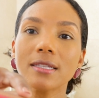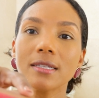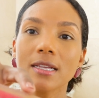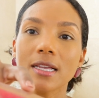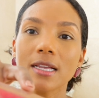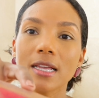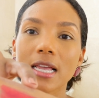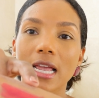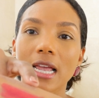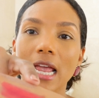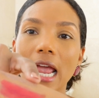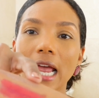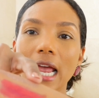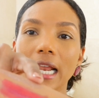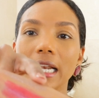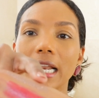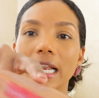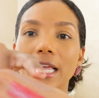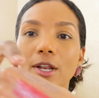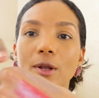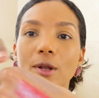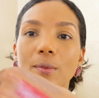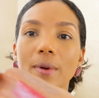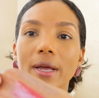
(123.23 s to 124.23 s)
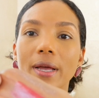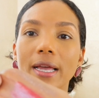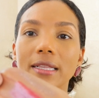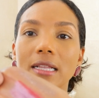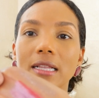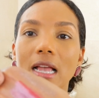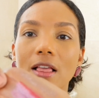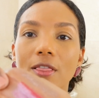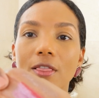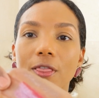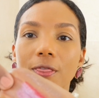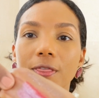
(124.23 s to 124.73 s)
is a little
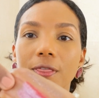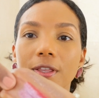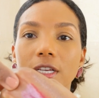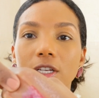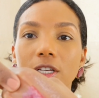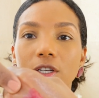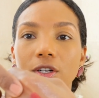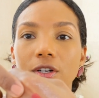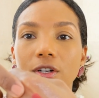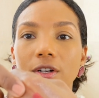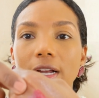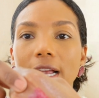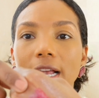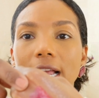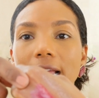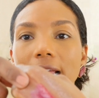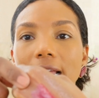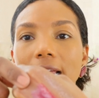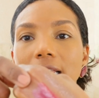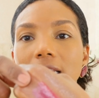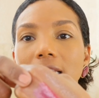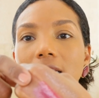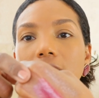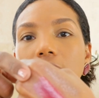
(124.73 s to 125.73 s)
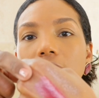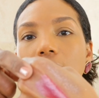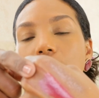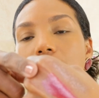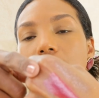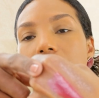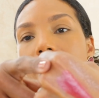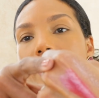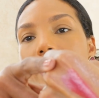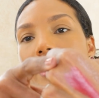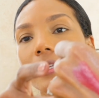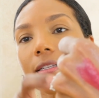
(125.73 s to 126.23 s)
bit thicker and here
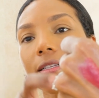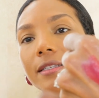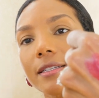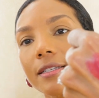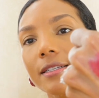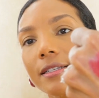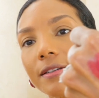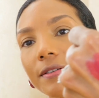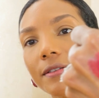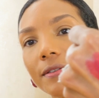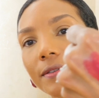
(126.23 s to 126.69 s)
it is.